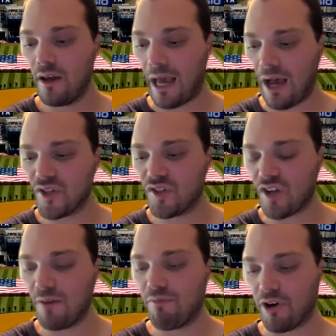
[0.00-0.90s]
Hal
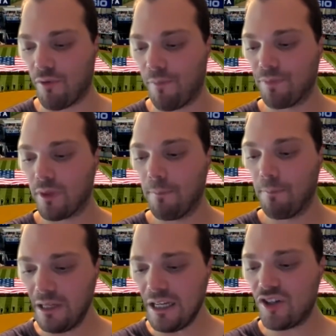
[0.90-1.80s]
Steinbrenner,
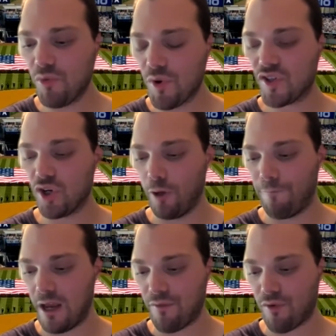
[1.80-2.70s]
please do us all a
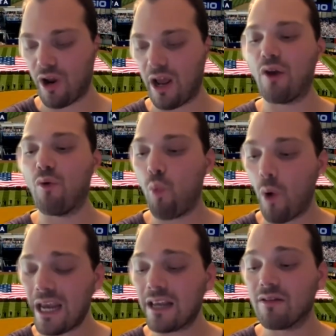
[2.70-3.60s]
favor and
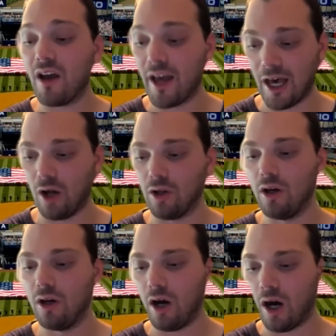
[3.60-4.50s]
wake the
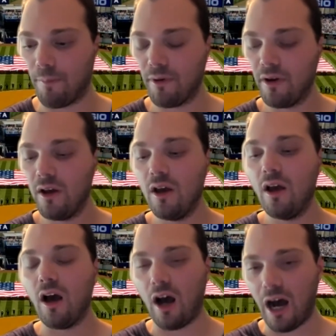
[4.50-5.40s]
hell up.
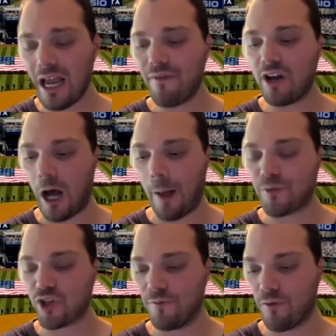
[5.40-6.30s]
I have an
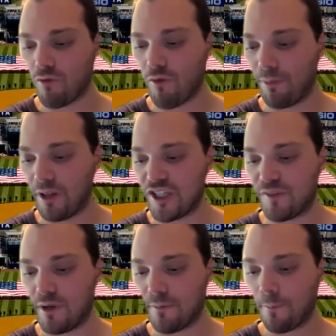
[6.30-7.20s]
option for a
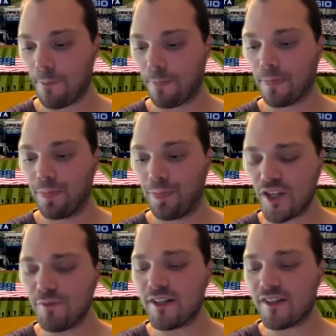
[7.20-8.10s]
replacement.
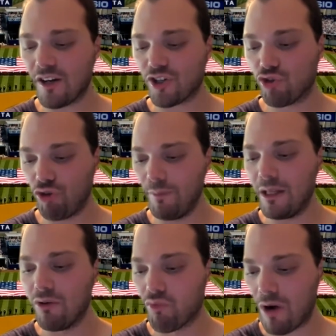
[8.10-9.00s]
This may sound
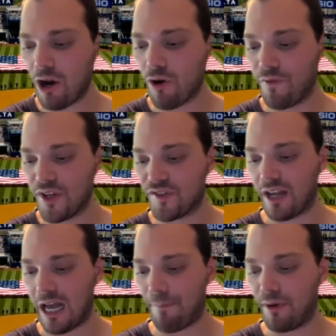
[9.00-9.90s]
extremely rare for this
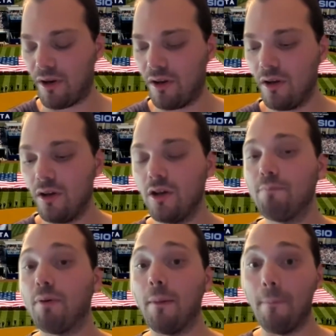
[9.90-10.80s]
to happen,
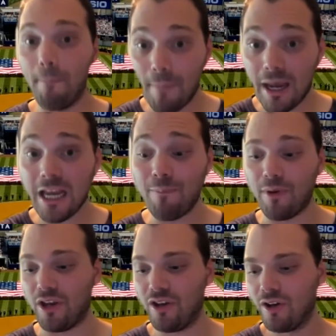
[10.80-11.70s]
but
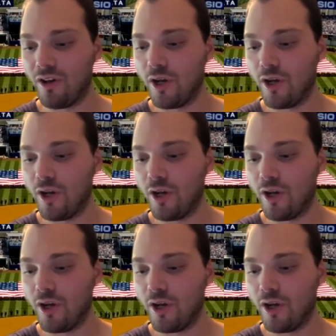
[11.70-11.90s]
maybe